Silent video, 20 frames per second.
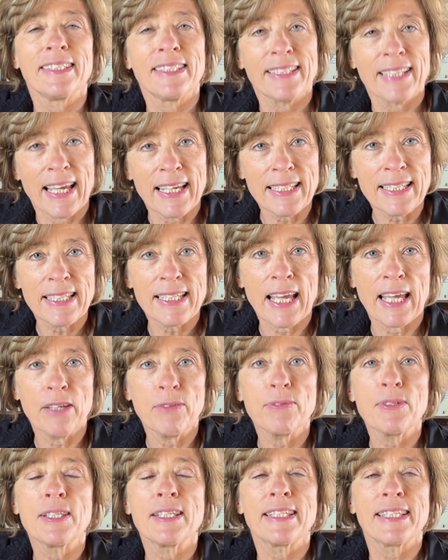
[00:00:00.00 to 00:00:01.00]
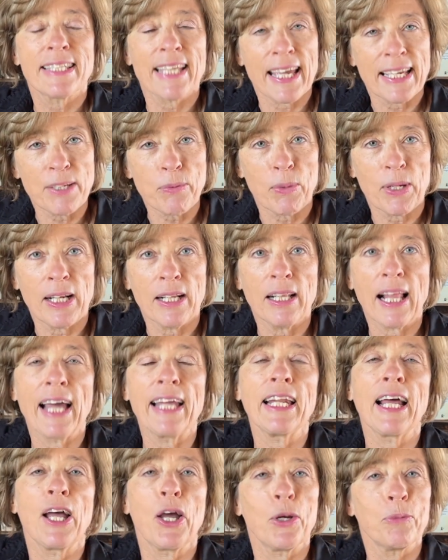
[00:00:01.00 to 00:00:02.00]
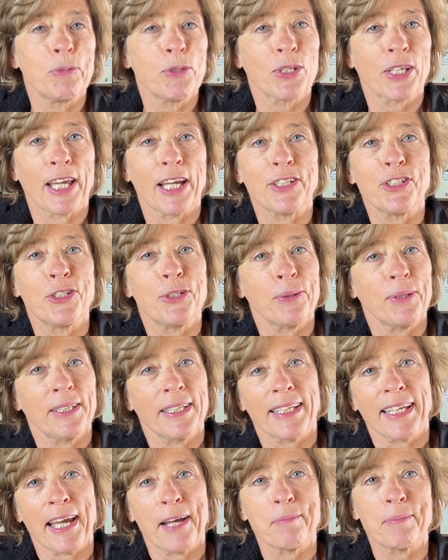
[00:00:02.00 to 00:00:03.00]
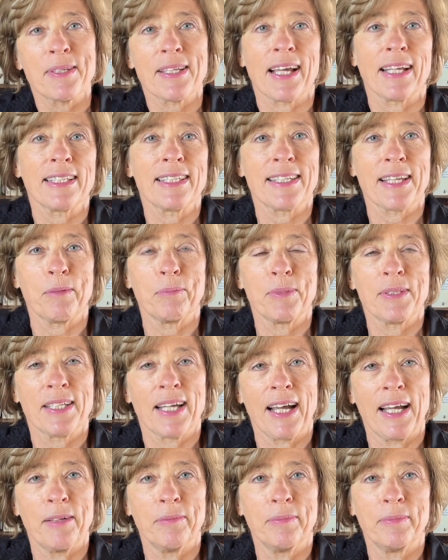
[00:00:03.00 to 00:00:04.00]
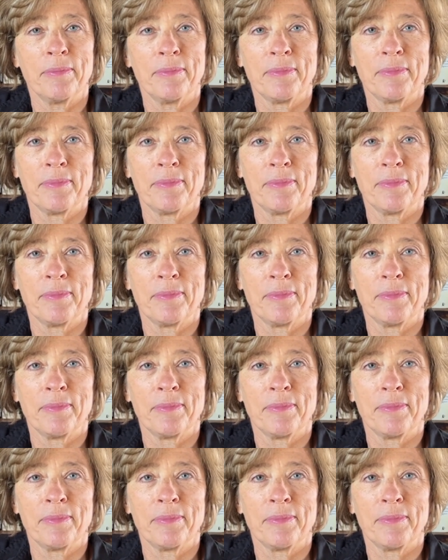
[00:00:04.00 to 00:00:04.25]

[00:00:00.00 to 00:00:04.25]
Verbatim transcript: Stay safe, stay well, and I hope to catch you in a campsite sometime.